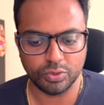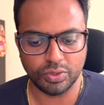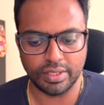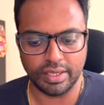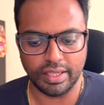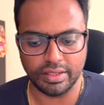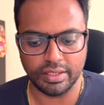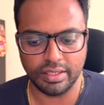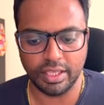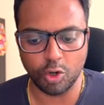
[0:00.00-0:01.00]
So
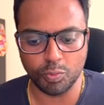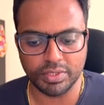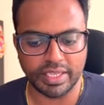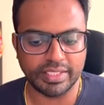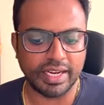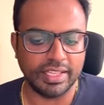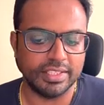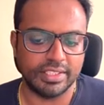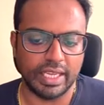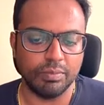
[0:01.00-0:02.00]
the output is exactly the
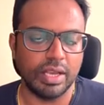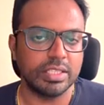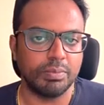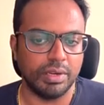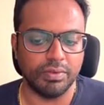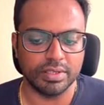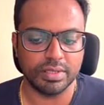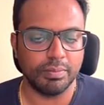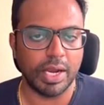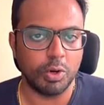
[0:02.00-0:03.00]
same as the previous
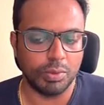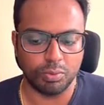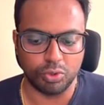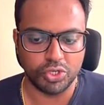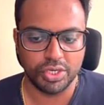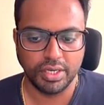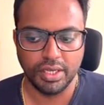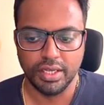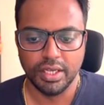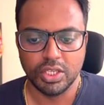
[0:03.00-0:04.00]
manual approach.
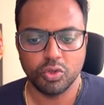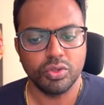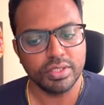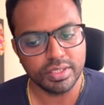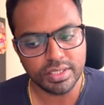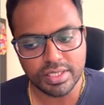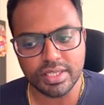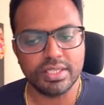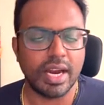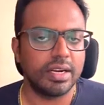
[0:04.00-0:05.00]
So this is
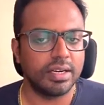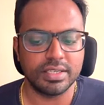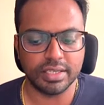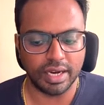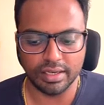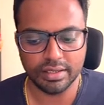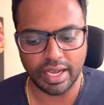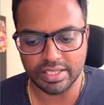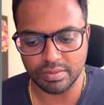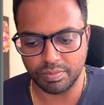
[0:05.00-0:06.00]
standard scaler,
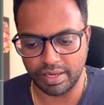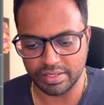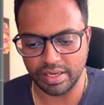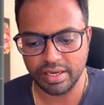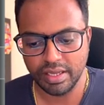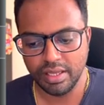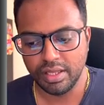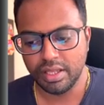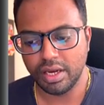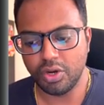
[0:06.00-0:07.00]
as simple as that.
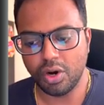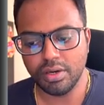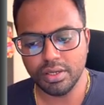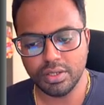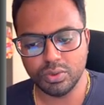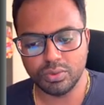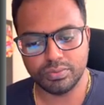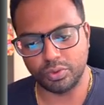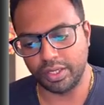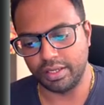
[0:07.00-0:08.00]
In order to,
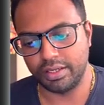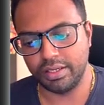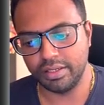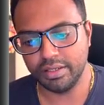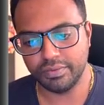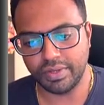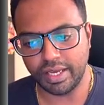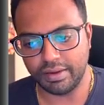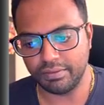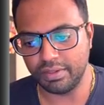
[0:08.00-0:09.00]
okay, here we
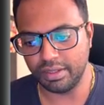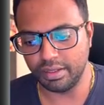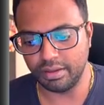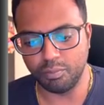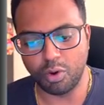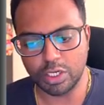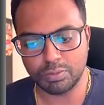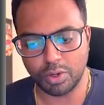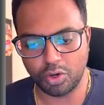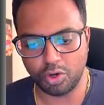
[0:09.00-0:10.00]
have the box
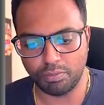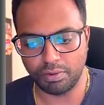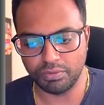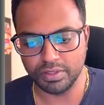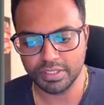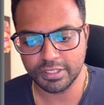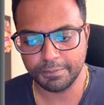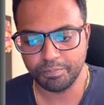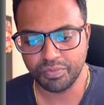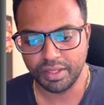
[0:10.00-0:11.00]
plot on top of this.
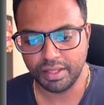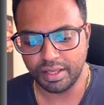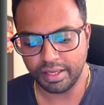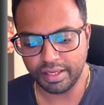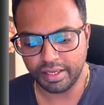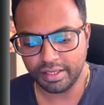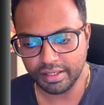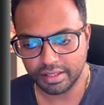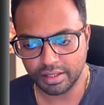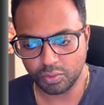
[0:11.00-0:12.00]

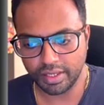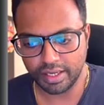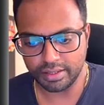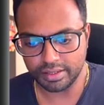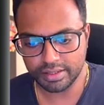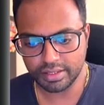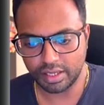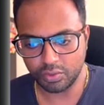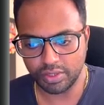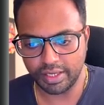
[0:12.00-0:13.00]
Again, look at this,
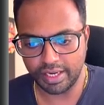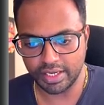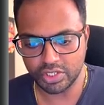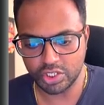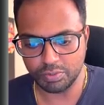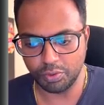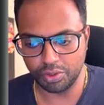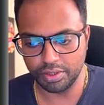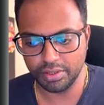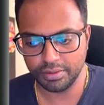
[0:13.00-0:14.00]
how the data is
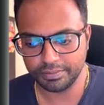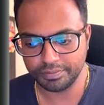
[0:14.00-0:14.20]
distributed.